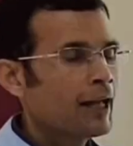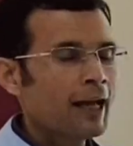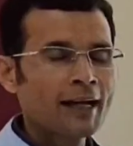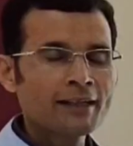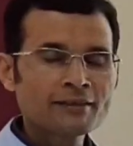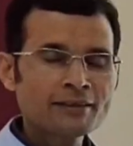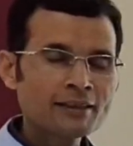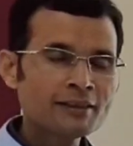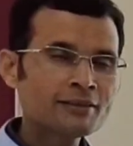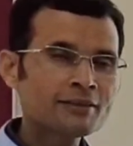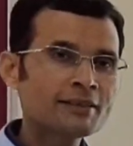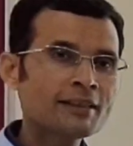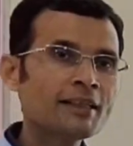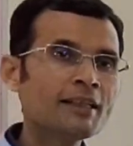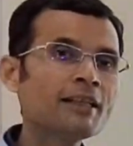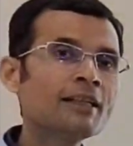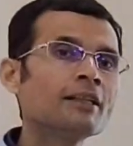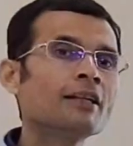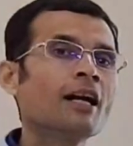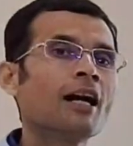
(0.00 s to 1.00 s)
And then
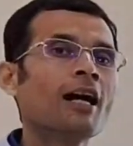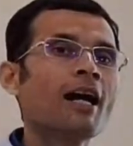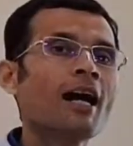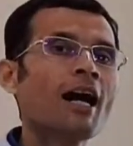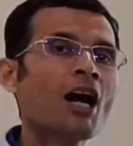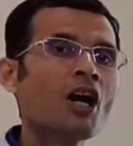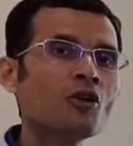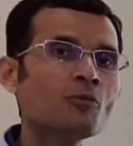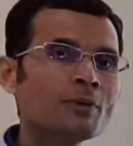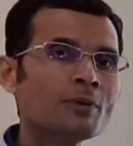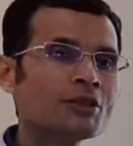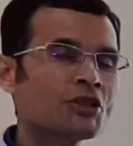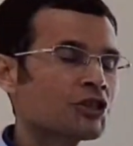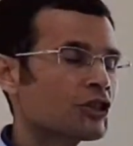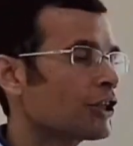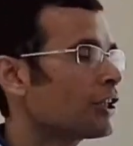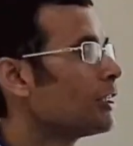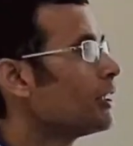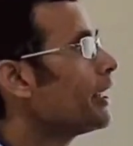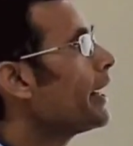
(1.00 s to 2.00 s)
see how much
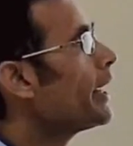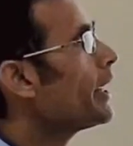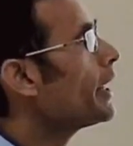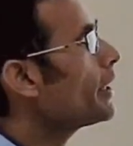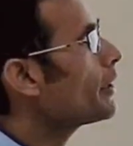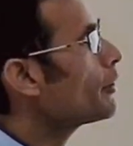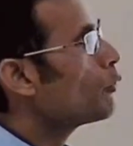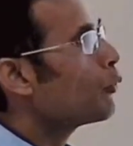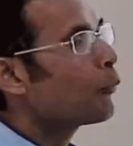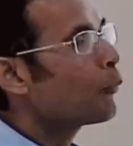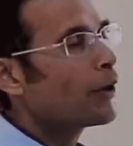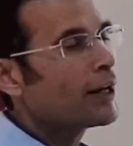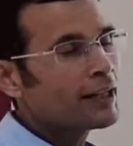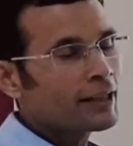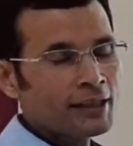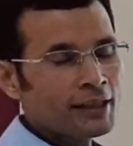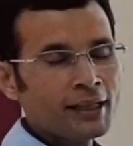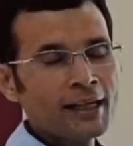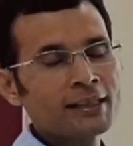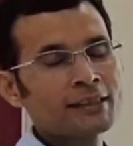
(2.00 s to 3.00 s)
air
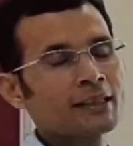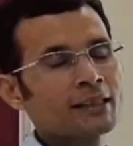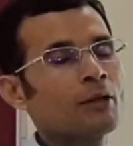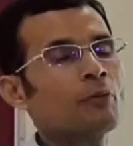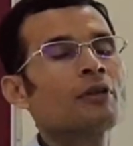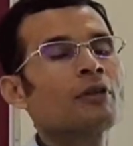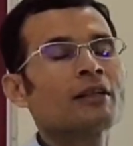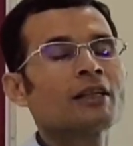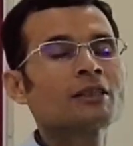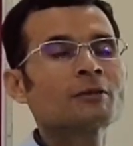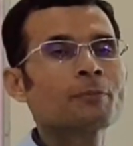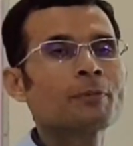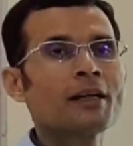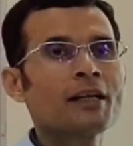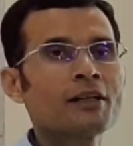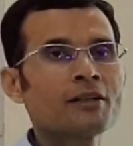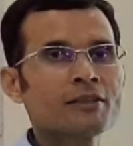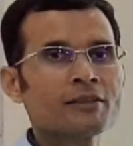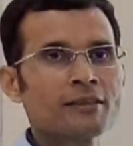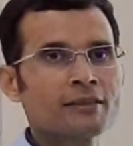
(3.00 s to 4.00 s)
ventilates our
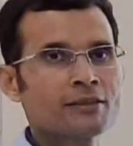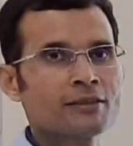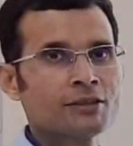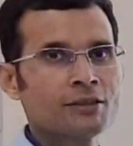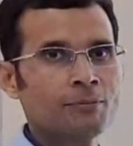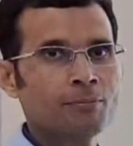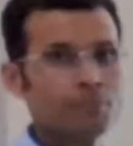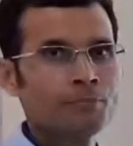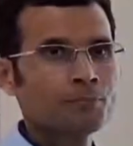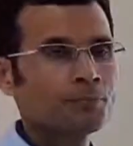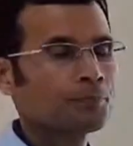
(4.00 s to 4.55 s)
respiratory system.